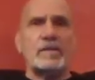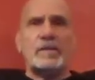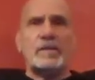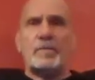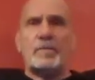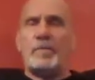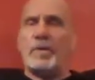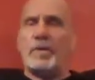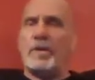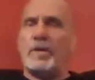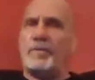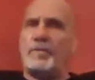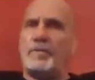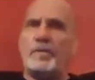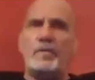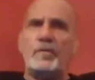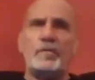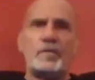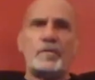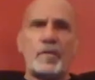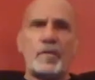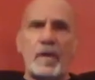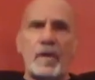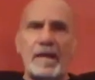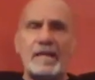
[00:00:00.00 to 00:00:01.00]
to put a few
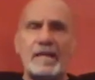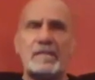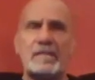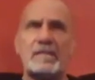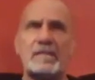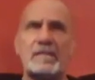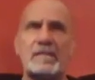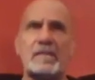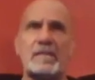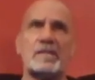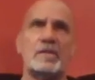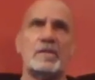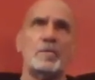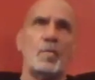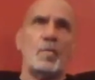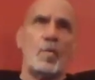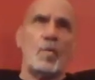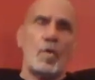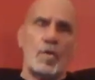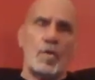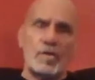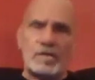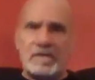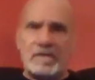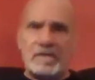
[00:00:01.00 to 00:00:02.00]
phrases and
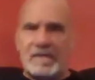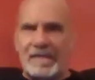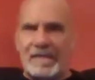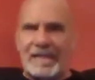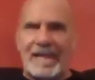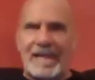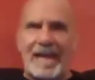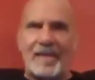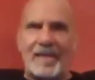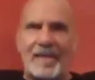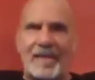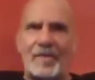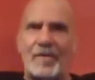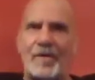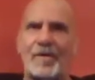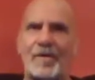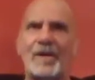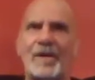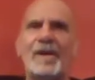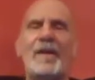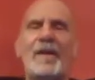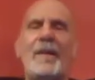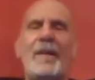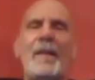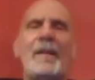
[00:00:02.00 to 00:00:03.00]
words
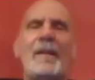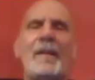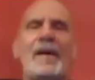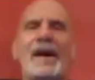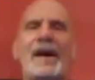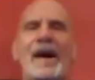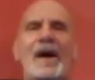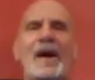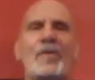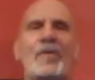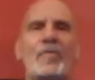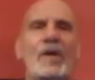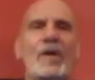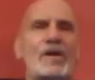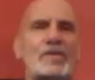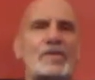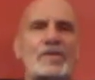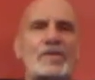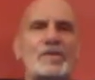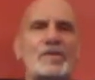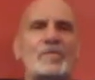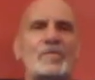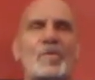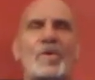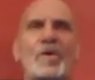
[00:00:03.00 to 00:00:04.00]
together,
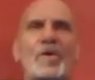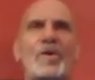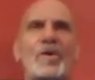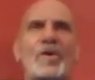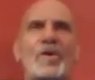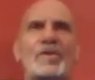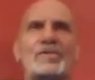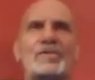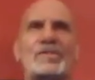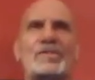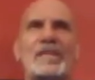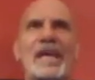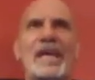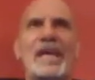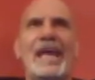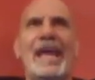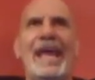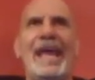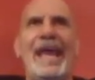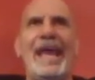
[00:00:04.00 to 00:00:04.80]
Russian words.